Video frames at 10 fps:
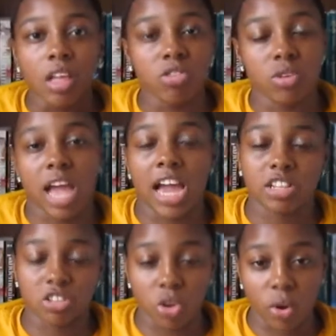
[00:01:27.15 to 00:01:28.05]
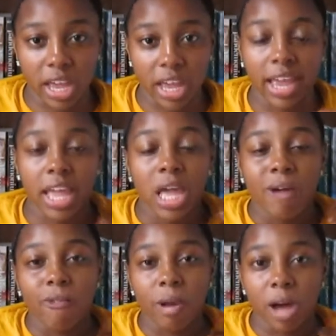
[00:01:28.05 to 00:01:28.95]
so that I can just go ahead
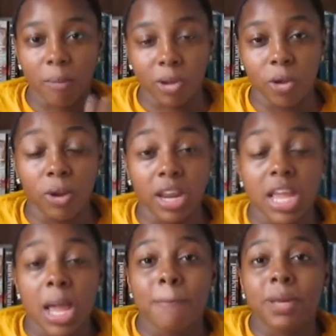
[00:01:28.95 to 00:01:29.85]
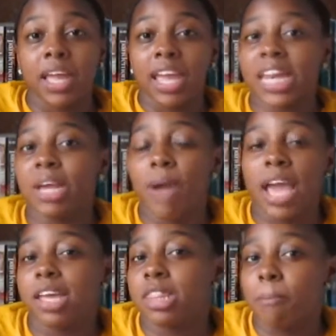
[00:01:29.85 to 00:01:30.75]
with uploading. But
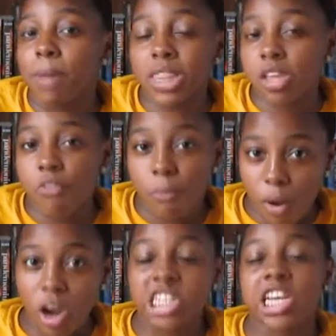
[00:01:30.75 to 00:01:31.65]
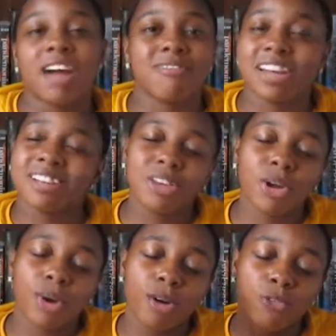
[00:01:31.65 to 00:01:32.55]
anyway, in the month of March, I read a
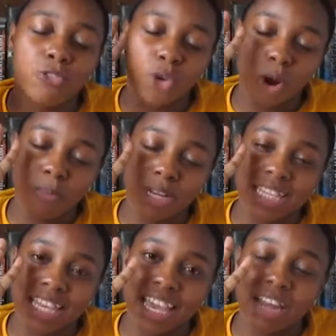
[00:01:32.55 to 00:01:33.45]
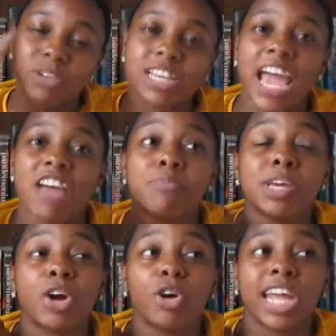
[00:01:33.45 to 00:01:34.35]
total of four books again, which I have
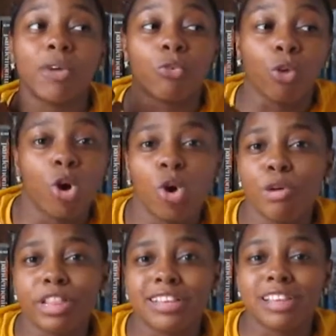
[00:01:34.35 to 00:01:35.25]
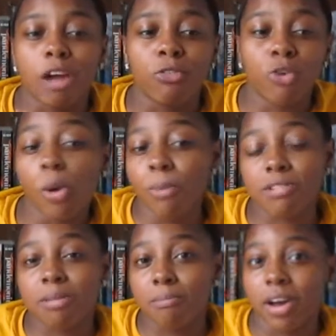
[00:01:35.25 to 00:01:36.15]
been on a roll with these like four
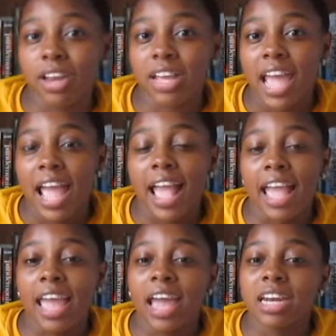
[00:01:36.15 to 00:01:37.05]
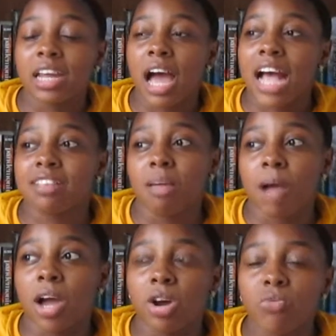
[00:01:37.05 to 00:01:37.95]
books a month. And I
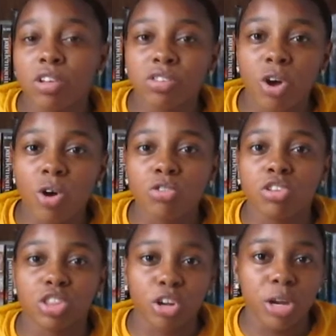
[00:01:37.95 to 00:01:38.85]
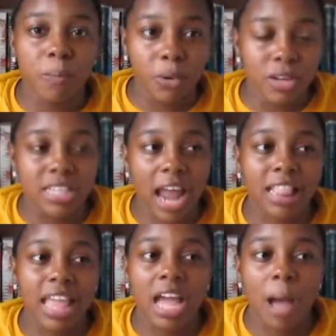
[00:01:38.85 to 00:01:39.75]
set my Goodreads goal to 30 books, and
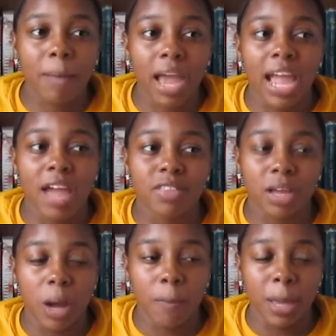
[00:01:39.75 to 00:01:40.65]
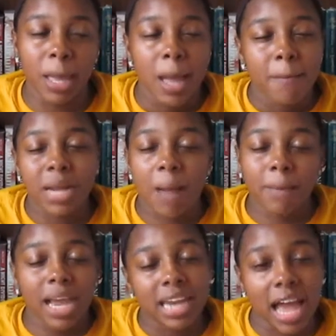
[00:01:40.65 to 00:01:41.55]
I think I might have to up it, but
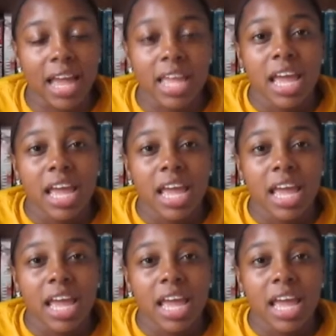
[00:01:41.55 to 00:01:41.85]
I might not